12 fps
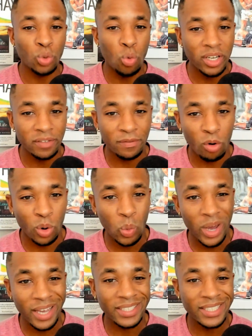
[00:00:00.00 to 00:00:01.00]
24
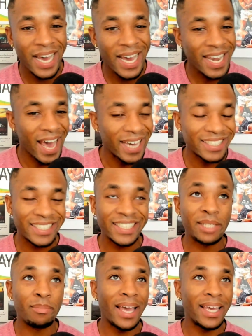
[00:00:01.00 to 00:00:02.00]
wins,
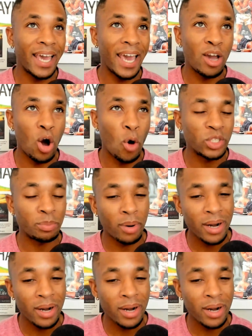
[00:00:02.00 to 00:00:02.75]
19 by KOs.